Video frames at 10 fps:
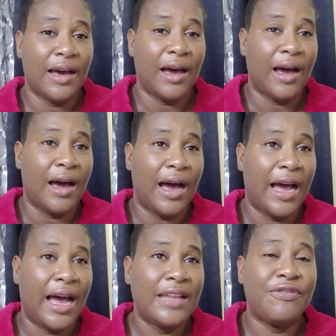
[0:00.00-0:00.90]

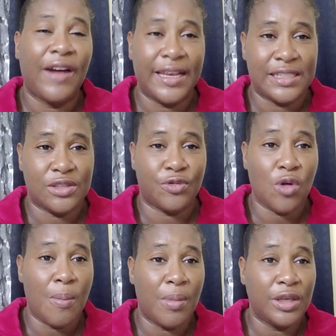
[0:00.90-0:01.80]
advice
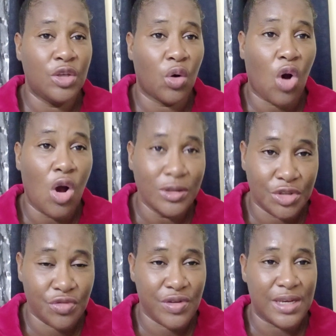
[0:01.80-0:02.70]
from your
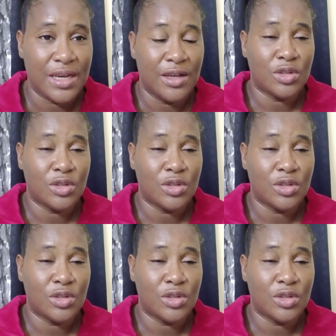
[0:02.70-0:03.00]
country,